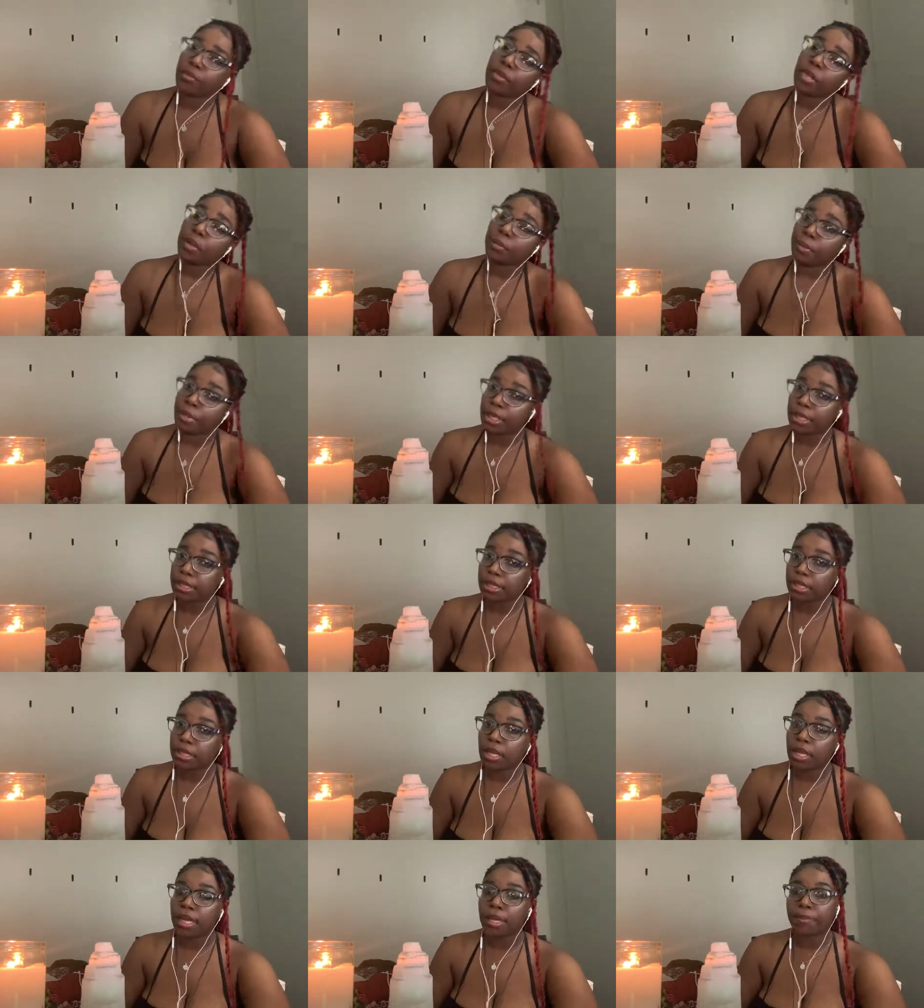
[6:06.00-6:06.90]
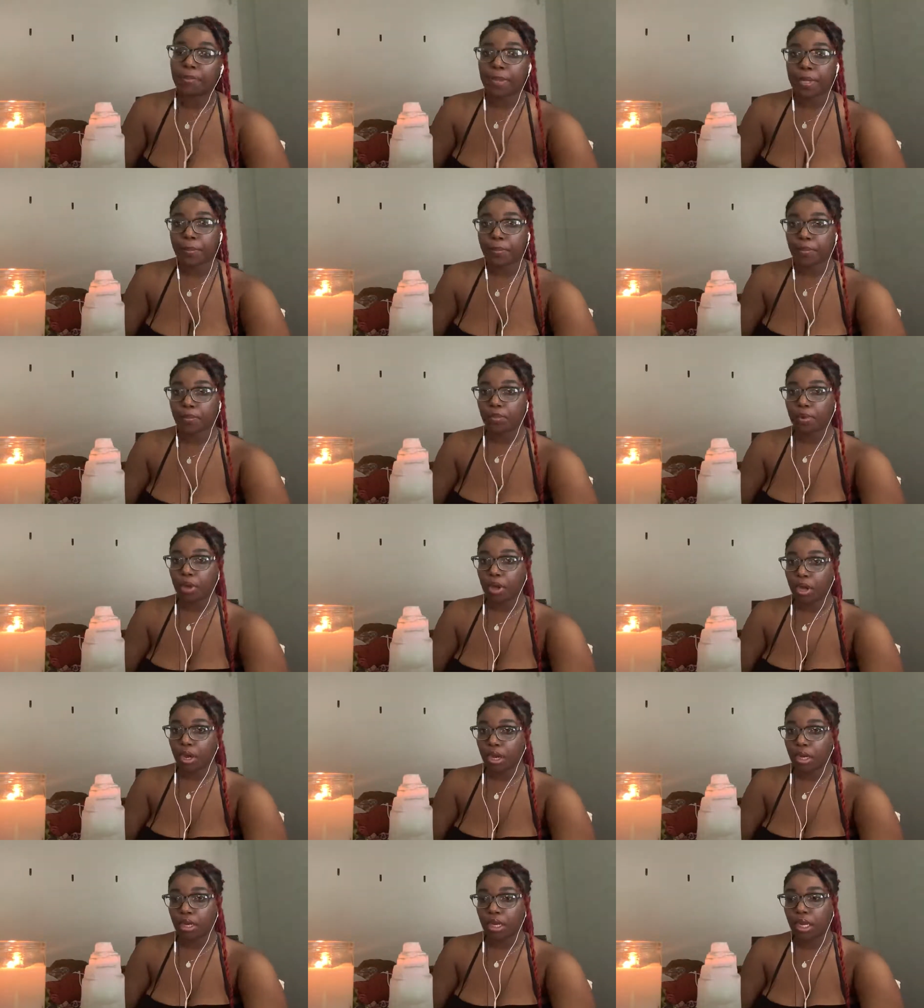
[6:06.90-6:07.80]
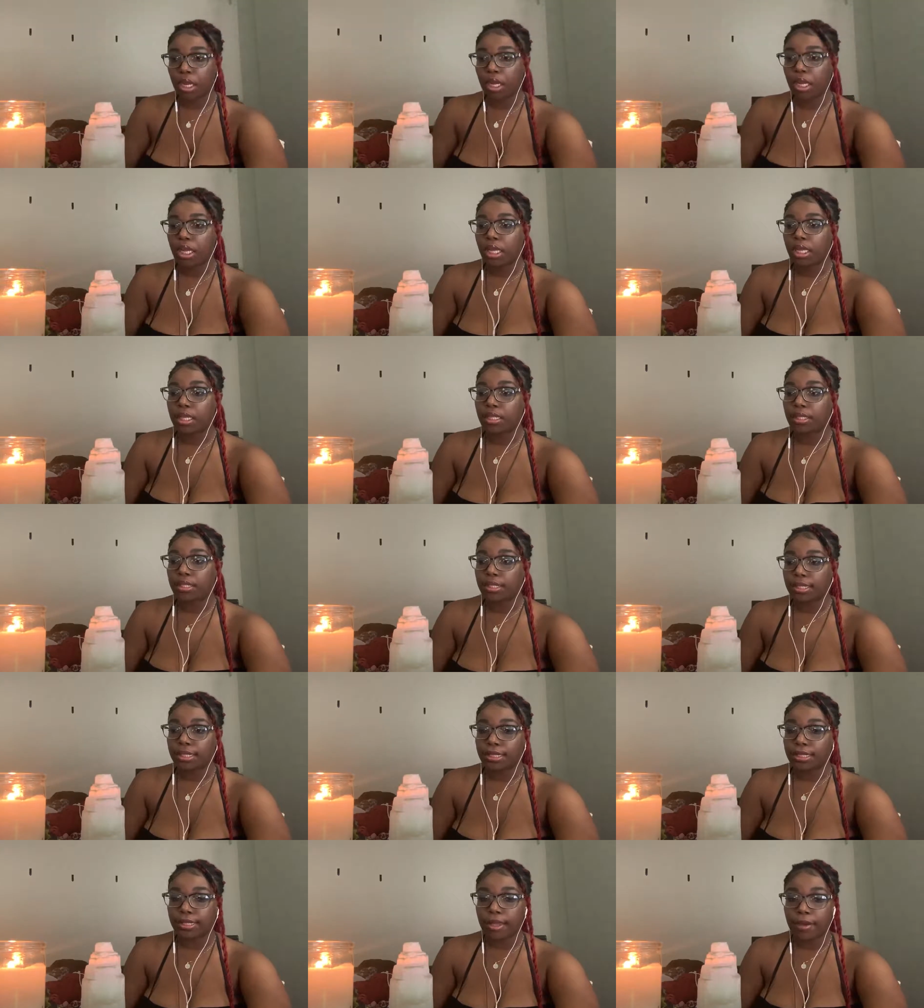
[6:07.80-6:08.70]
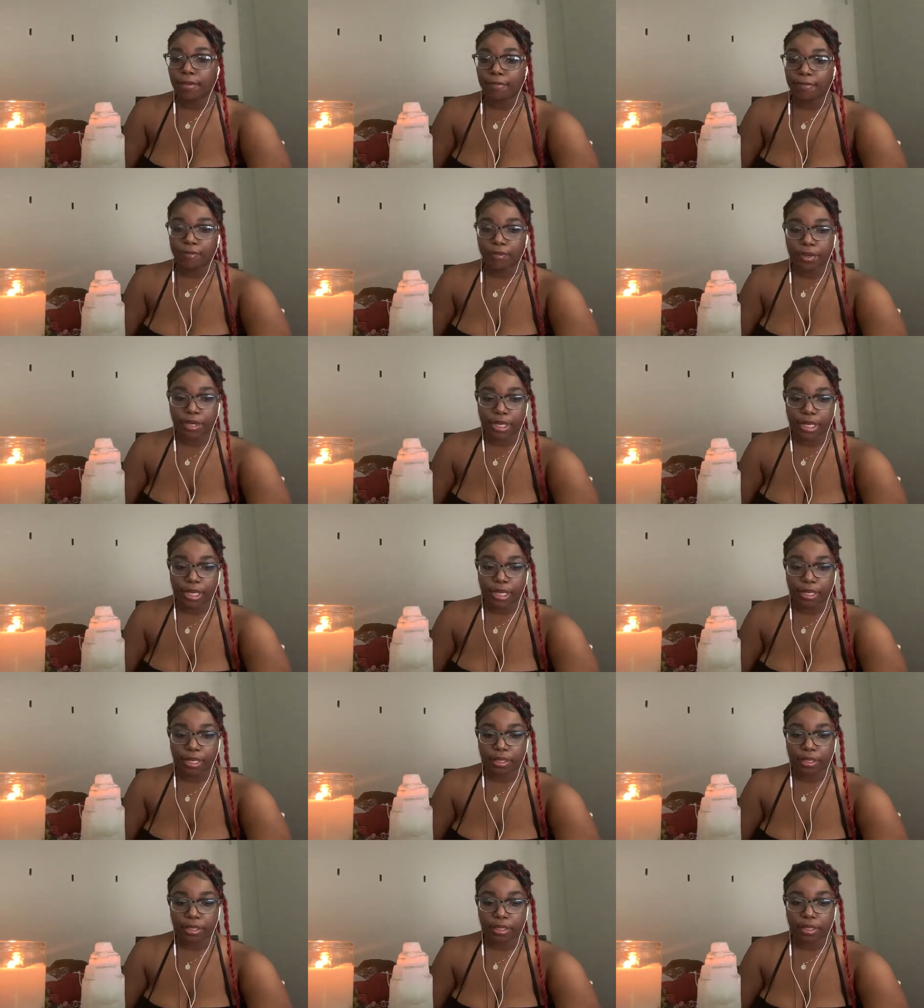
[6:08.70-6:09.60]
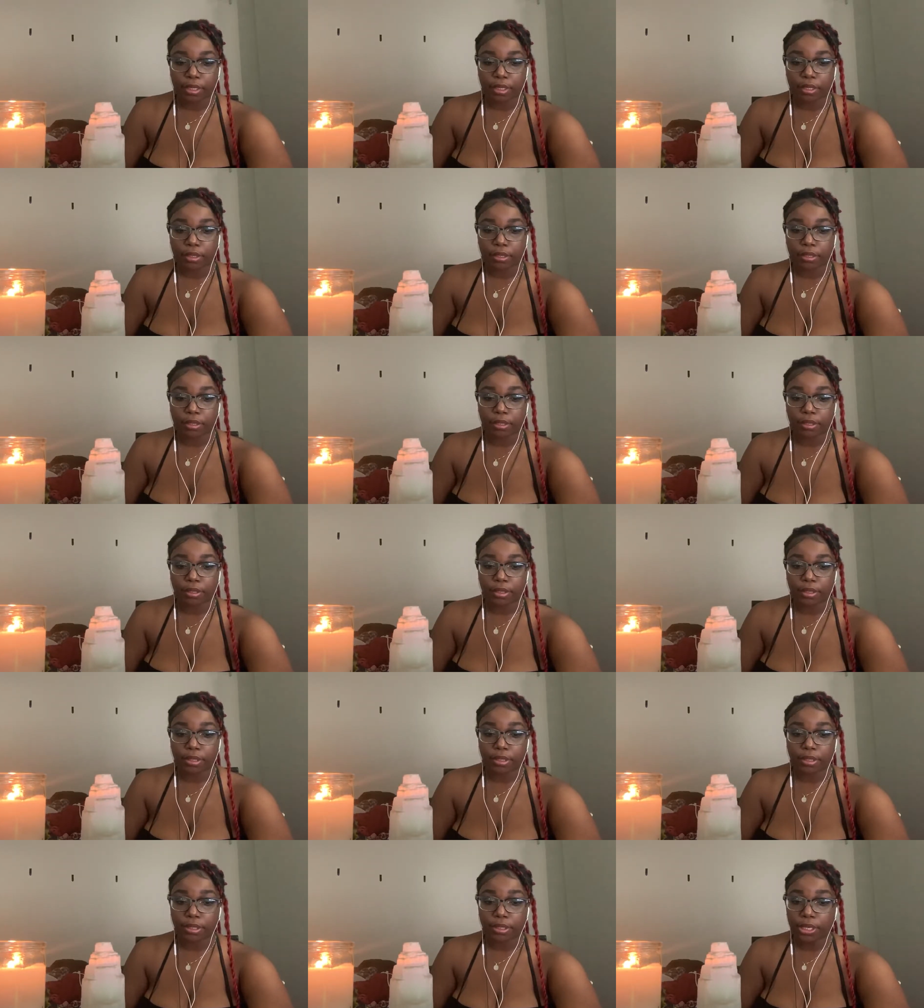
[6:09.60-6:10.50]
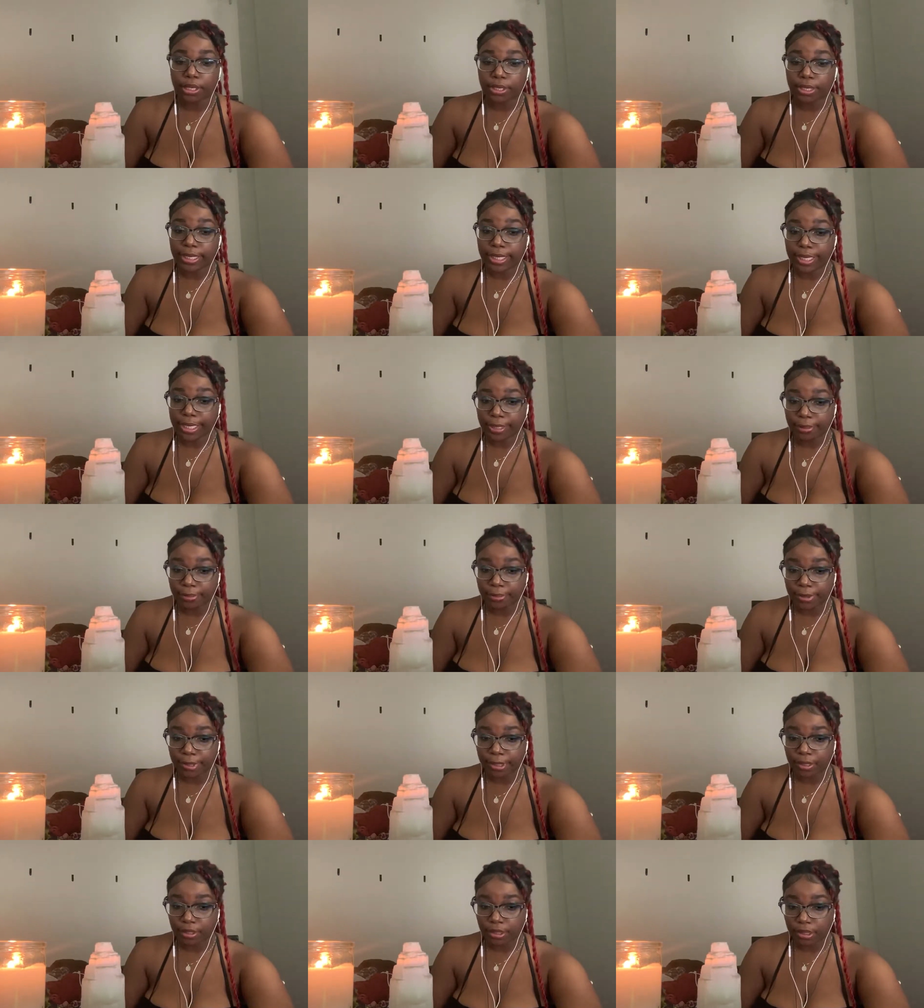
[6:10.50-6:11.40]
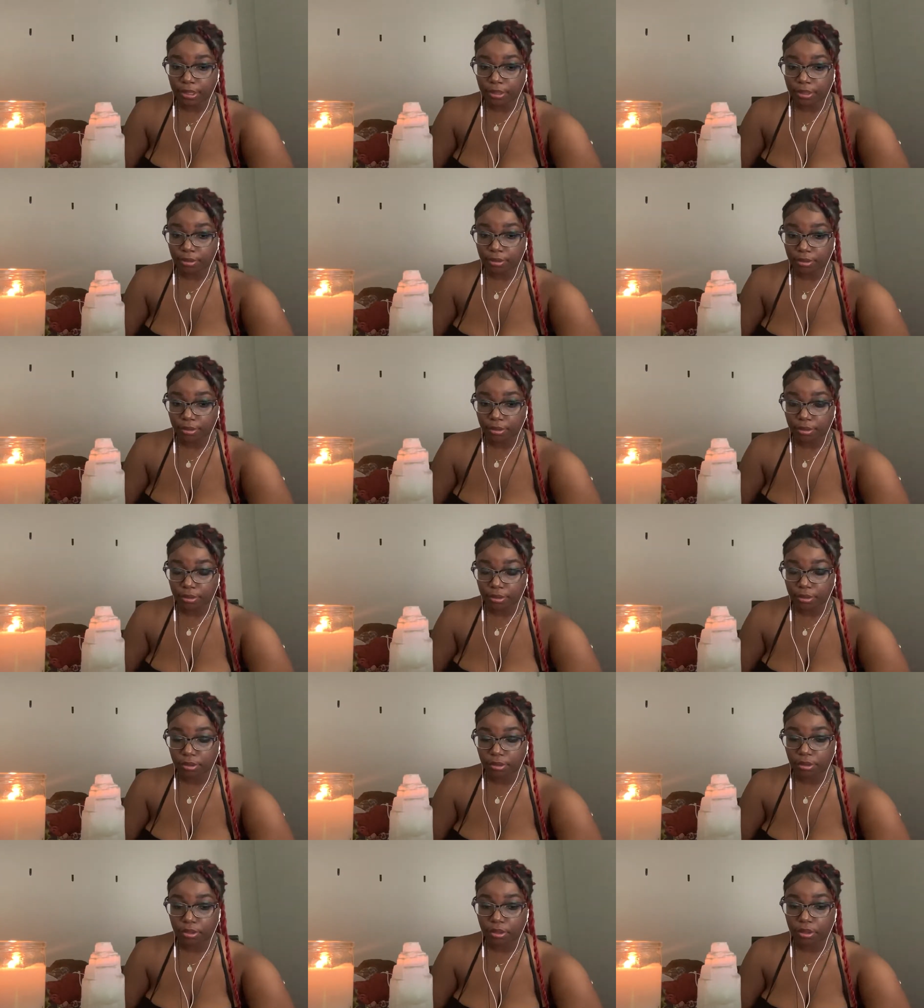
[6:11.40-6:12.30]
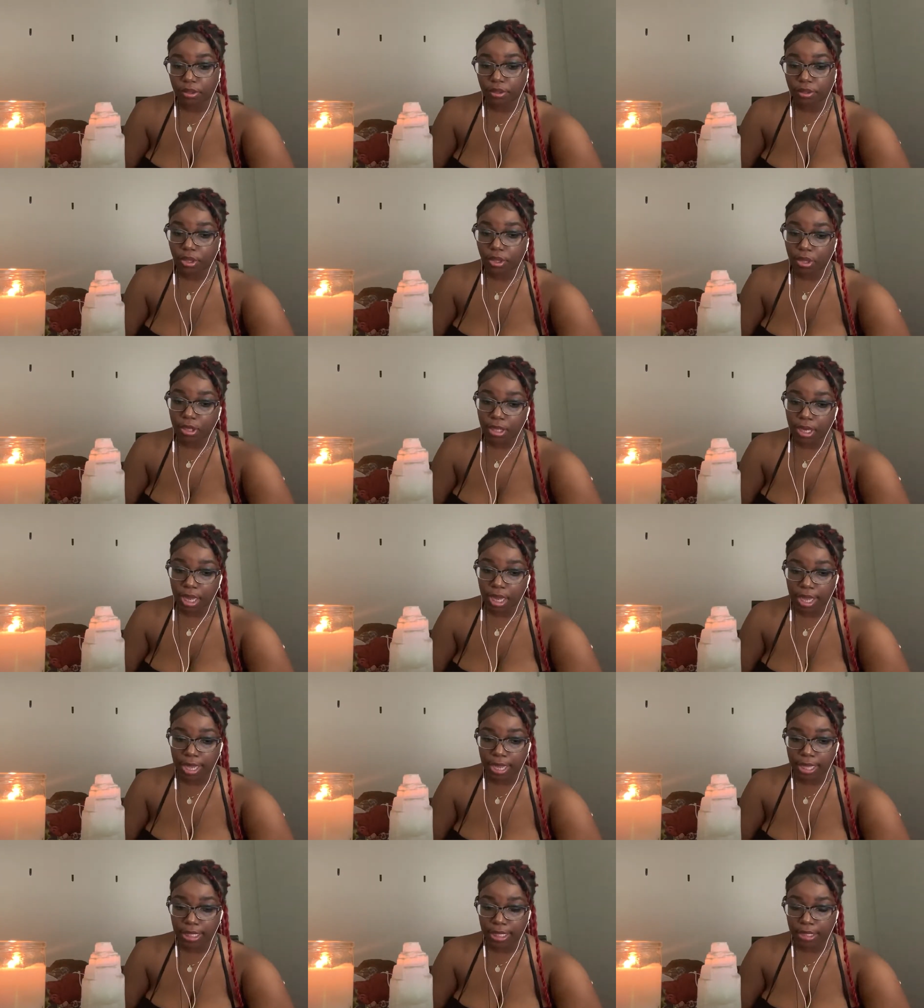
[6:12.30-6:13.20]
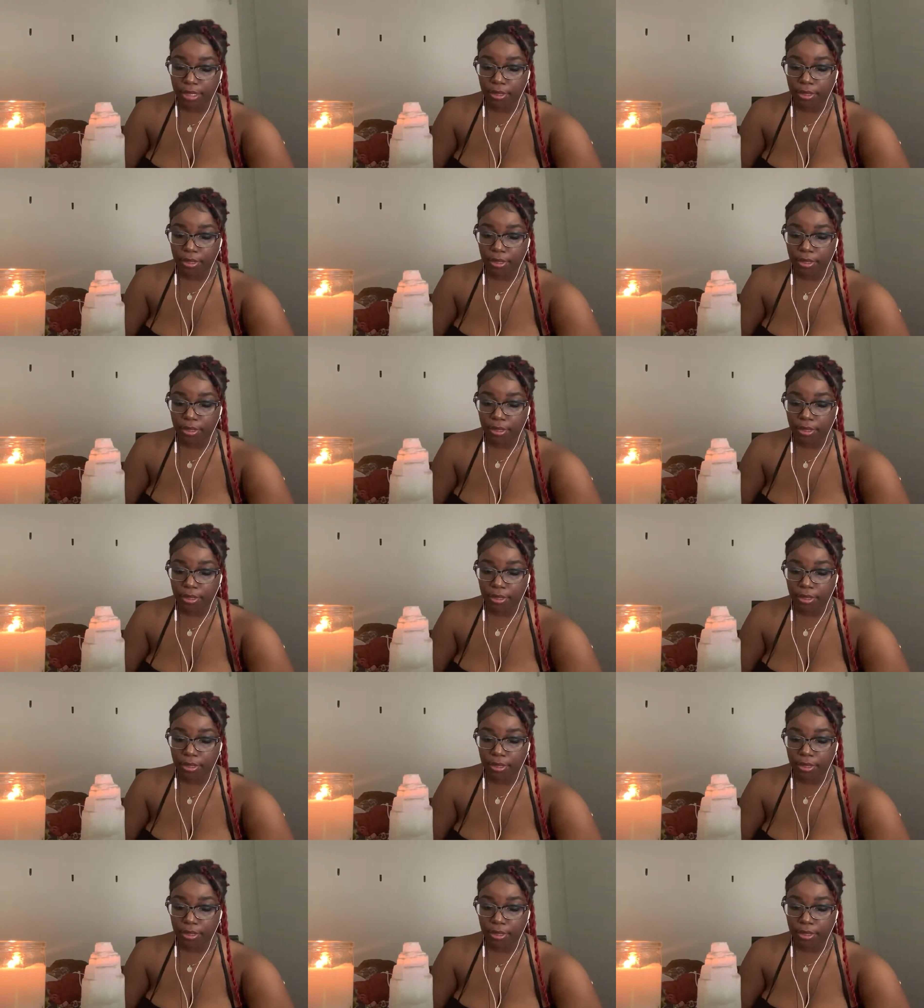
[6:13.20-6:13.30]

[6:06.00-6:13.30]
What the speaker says: because a lot of people are discovering their gifts, third eye.